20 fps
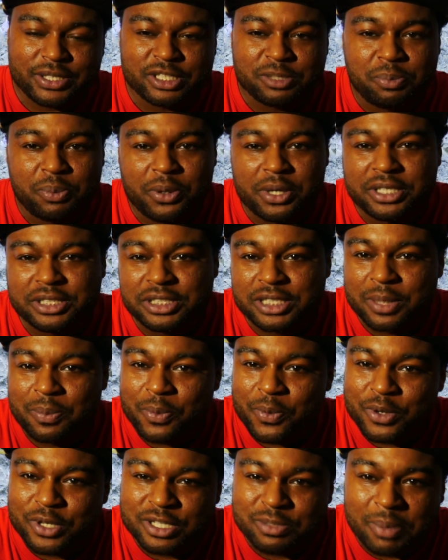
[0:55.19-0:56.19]
It's pretty
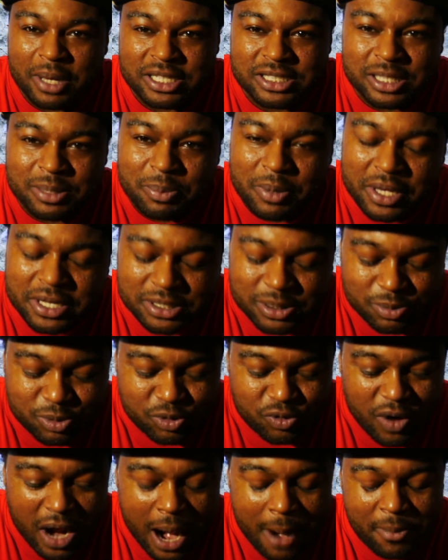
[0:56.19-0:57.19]
simple. You just basically be a
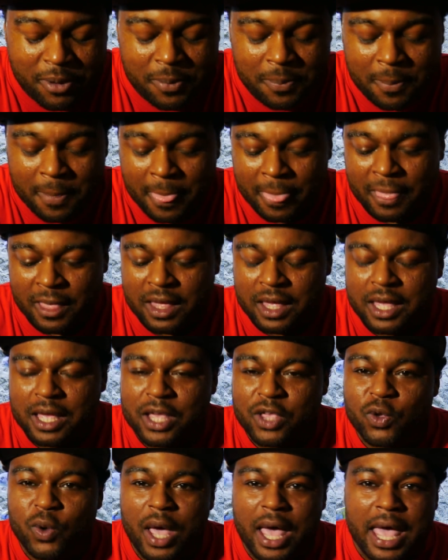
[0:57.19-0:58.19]
subscriber,
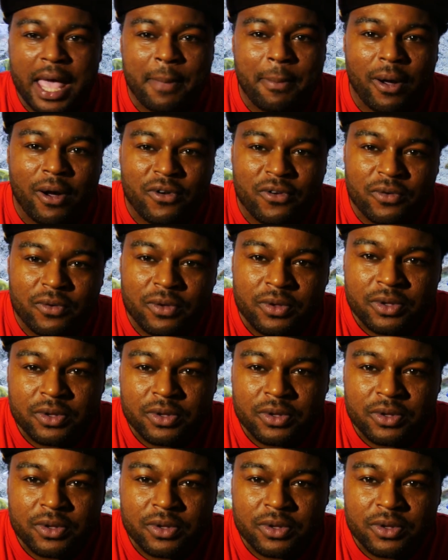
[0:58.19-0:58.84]
and you add about